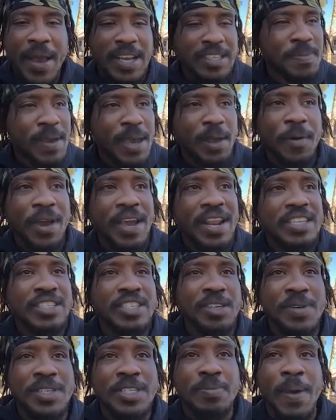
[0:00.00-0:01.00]
best man win.
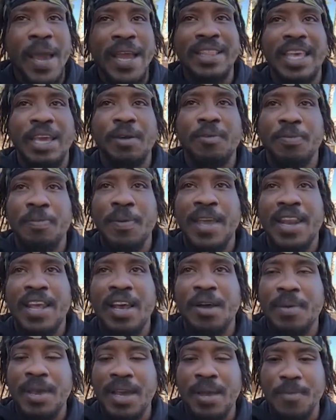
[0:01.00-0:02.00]
It's the respect thing with me and
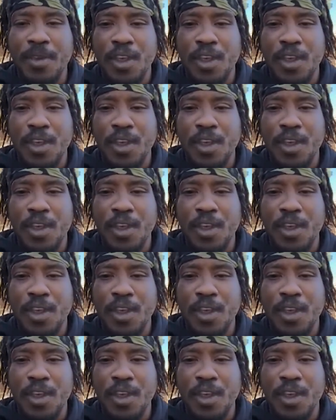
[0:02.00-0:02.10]
him.